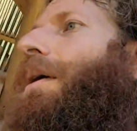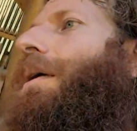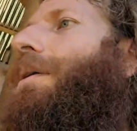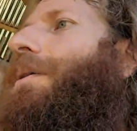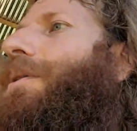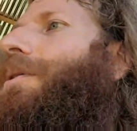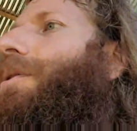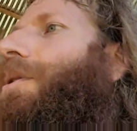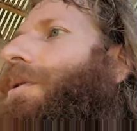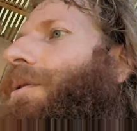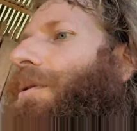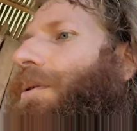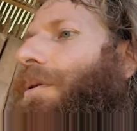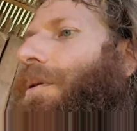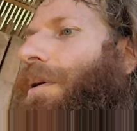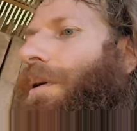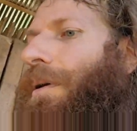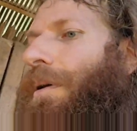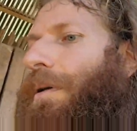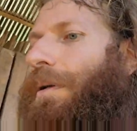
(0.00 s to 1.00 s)
So,
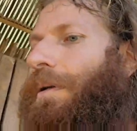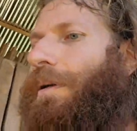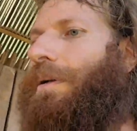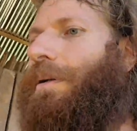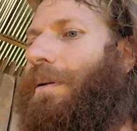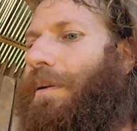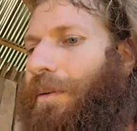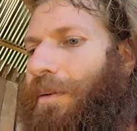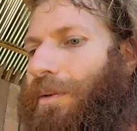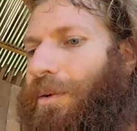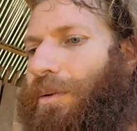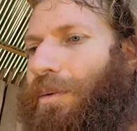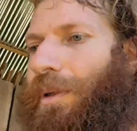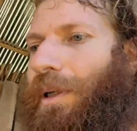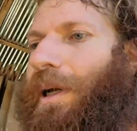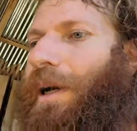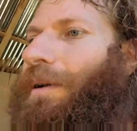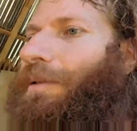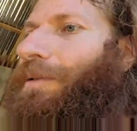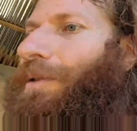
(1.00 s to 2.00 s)
do we
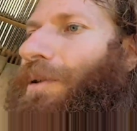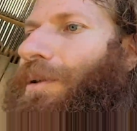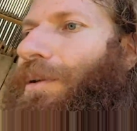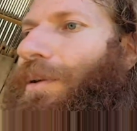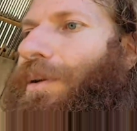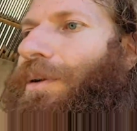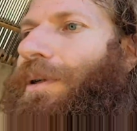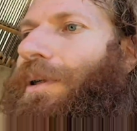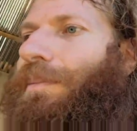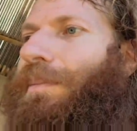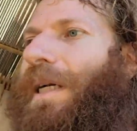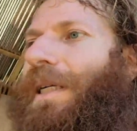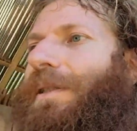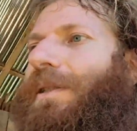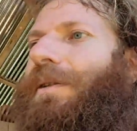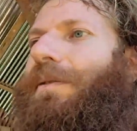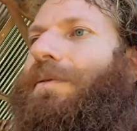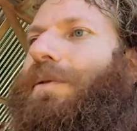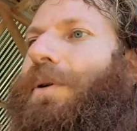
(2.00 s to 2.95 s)
have to grow at a massive